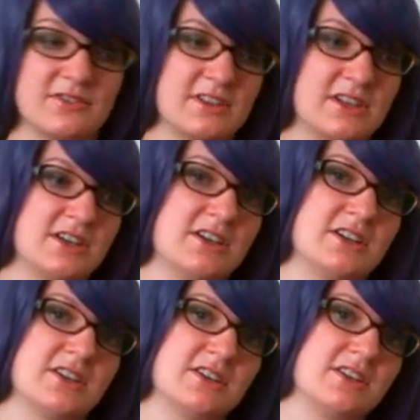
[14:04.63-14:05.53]

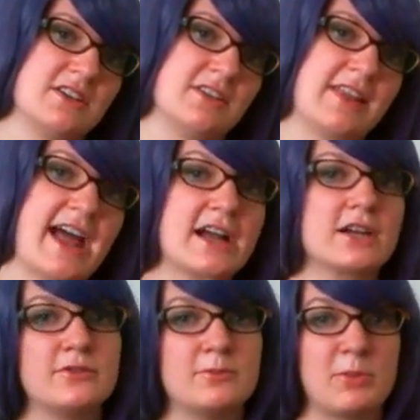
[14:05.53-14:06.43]
The lack
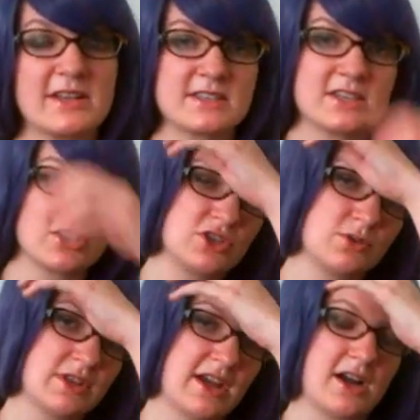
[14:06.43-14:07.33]
of breast
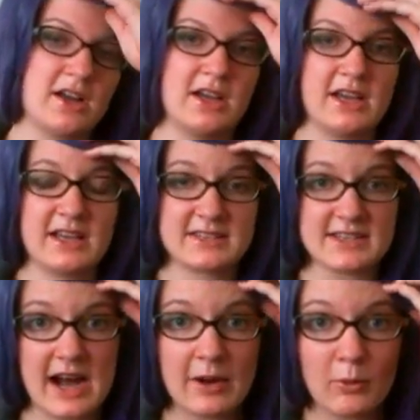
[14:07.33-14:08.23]
tissue there is
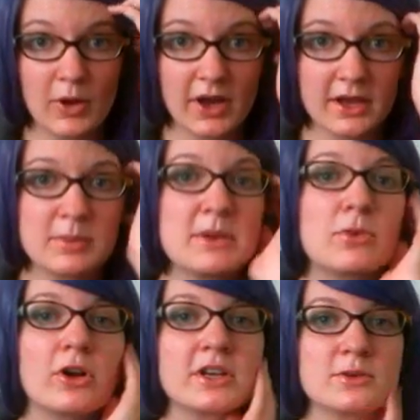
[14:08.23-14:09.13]
not what
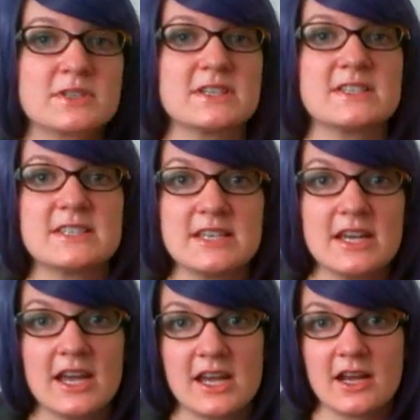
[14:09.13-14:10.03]
people are used to
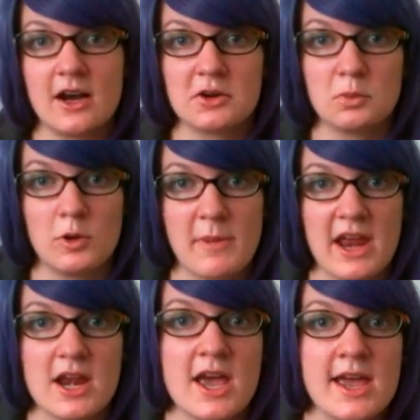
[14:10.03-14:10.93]
seeing on a
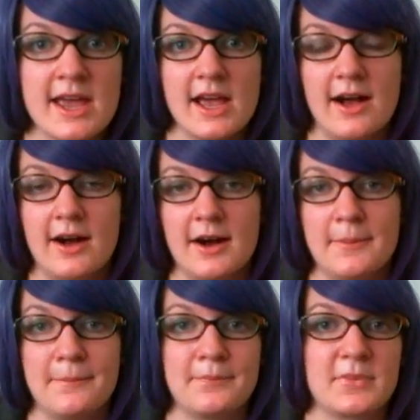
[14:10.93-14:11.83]
woman.
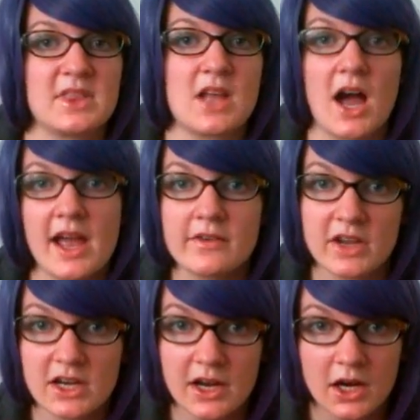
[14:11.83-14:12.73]
Not
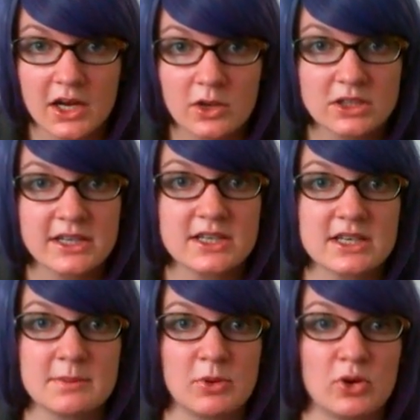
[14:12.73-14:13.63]
having an areola and
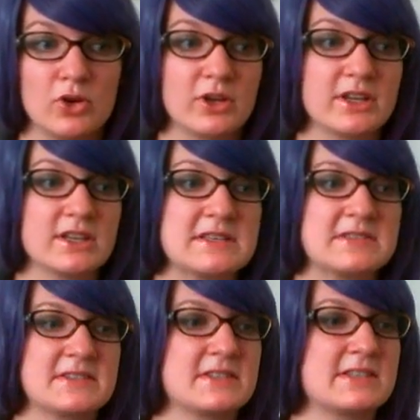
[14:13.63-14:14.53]
nipple is
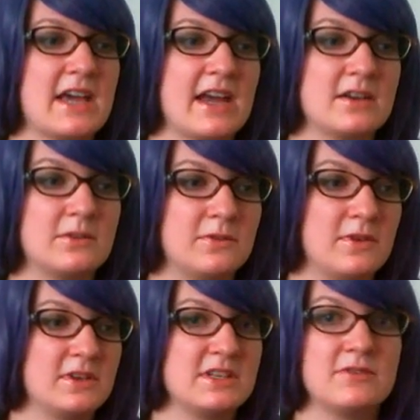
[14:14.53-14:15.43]
kind of
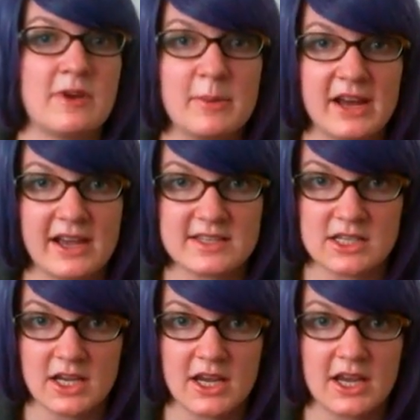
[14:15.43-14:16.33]

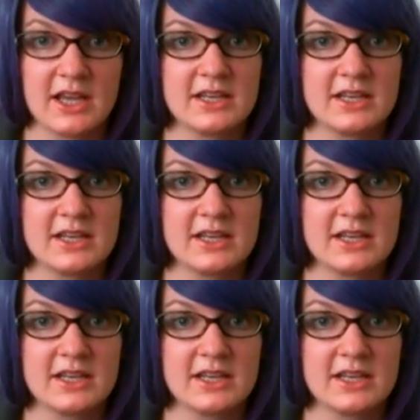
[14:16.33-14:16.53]
defeminizing.